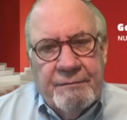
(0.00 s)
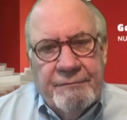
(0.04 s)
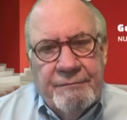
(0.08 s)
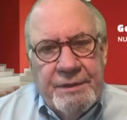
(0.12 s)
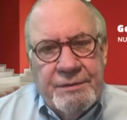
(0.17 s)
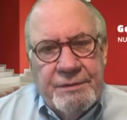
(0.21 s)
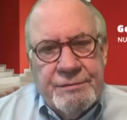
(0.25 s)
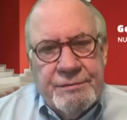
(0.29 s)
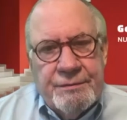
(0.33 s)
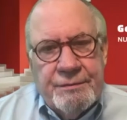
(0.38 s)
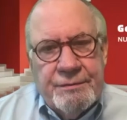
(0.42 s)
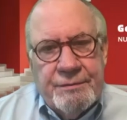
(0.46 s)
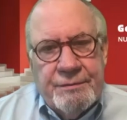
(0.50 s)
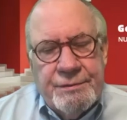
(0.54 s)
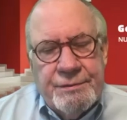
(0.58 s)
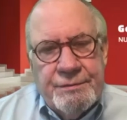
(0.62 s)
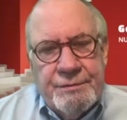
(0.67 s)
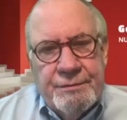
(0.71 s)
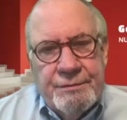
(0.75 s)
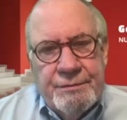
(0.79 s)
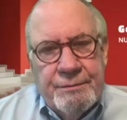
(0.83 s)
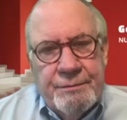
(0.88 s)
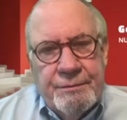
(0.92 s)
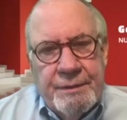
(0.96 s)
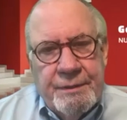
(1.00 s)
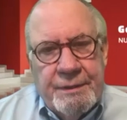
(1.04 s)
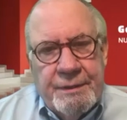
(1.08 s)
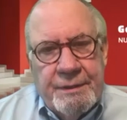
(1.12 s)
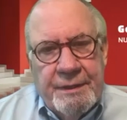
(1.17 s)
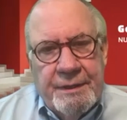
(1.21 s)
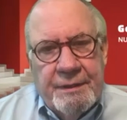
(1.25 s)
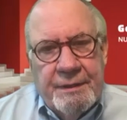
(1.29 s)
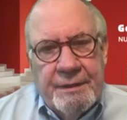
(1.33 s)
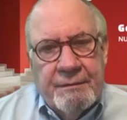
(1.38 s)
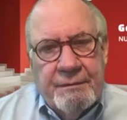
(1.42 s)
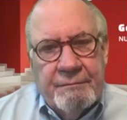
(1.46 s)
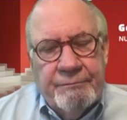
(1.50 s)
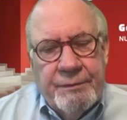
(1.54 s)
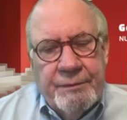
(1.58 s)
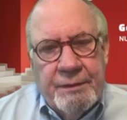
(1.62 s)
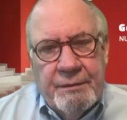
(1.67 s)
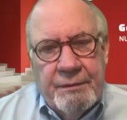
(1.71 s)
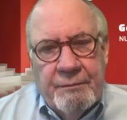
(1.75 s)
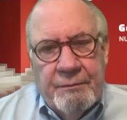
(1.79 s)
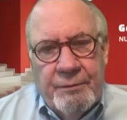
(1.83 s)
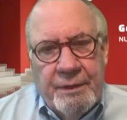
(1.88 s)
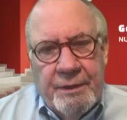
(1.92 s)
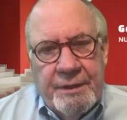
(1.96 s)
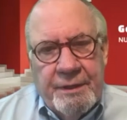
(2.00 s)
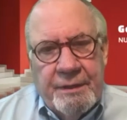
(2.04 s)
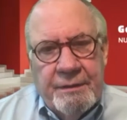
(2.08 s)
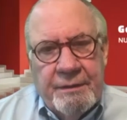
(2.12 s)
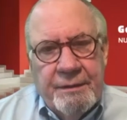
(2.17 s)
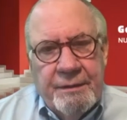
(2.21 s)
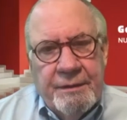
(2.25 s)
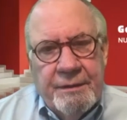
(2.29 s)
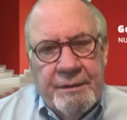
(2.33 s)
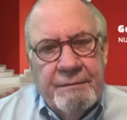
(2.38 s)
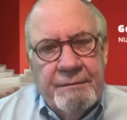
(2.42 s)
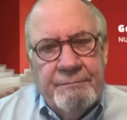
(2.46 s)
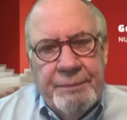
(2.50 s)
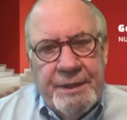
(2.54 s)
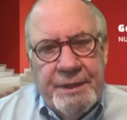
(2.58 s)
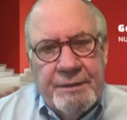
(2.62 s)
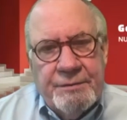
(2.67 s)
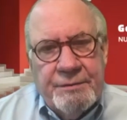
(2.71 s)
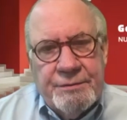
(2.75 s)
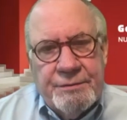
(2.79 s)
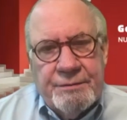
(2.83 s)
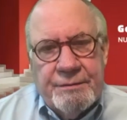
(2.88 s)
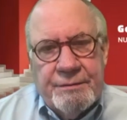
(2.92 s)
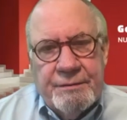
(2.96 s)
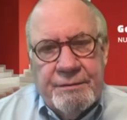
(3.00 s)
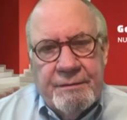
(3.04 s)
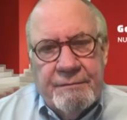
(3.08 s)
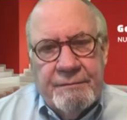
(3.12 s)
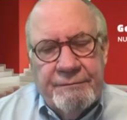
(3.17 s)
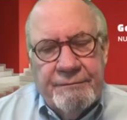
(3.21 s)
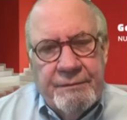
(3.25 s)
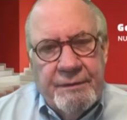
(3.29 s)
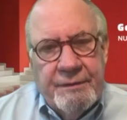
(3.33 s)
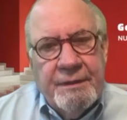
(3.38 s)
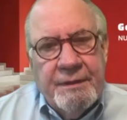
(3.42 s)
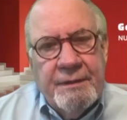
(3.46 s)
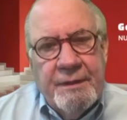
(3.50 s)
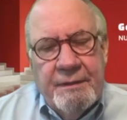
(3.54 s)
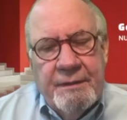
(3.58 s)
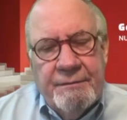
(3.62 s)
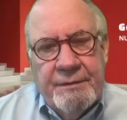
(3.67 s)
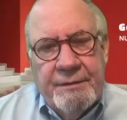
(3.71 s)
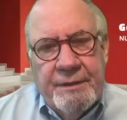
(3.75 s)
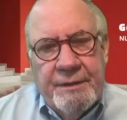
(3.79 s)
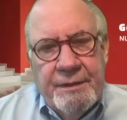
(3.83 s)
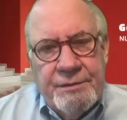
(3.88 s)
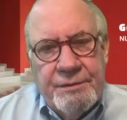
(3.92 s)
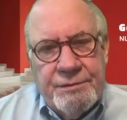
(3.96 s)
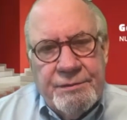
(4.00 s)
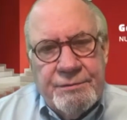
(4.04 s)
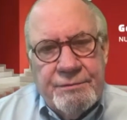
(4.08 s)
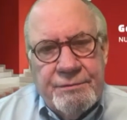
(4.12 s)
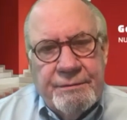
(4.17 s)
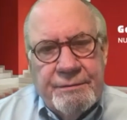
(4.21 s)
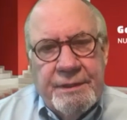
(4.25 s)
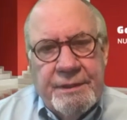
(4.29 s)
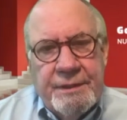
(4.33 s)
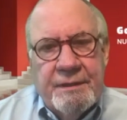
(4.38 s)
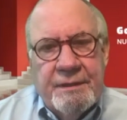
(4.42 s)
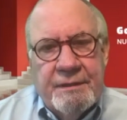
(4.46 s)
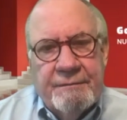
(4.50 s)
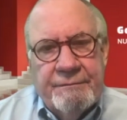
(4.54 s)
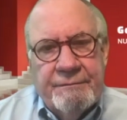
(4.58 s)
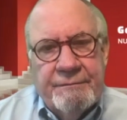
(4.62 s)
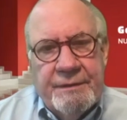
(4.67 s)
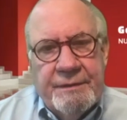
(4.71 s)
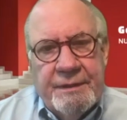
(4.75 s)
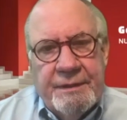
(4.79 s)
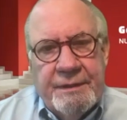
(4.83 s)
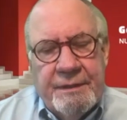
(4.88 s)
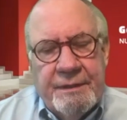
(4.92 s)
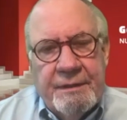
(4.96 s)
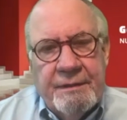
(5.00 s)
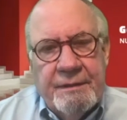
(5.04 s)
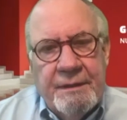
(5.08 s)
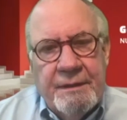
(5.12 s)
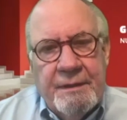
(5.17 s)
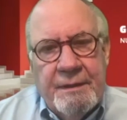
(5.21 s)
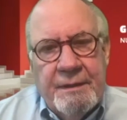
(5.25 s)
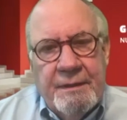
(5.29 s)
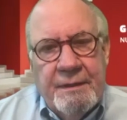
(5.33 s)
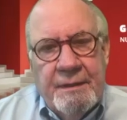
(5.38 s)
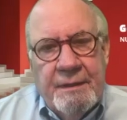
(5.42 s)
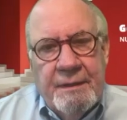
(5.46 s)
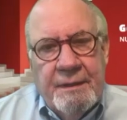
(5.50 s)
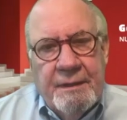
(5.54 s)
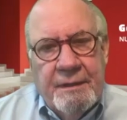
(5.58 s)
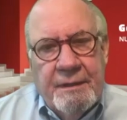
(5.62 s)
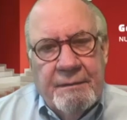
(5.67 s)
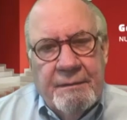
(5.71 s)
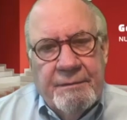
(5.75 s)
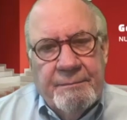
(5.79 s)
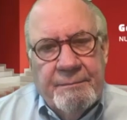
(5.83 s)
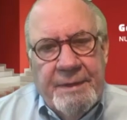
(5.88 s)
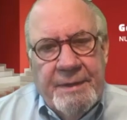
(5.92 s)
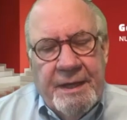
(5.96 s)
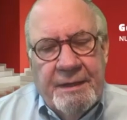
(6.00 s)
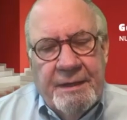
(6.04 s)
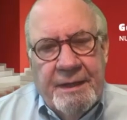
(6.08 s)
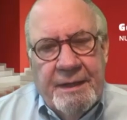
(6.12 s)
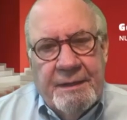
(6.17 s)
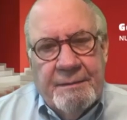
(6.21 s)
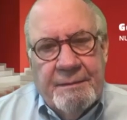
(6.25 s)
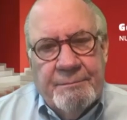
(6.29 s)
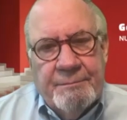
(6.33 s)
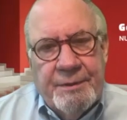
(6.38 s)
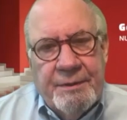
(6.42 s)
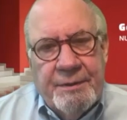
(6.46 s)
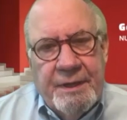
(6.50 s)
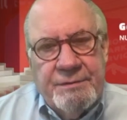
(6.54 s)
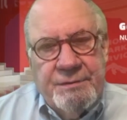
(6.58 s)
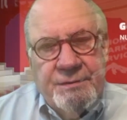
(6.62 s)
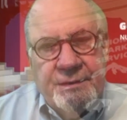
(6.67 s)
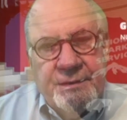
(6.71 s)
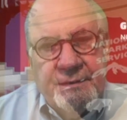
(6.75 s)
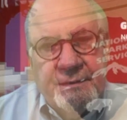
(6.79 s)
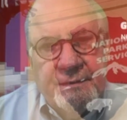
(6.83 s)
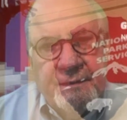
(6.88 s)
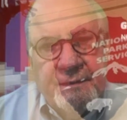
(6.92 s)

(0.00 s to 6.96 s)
visitors to get a really good picture of the history of the Manhattan Project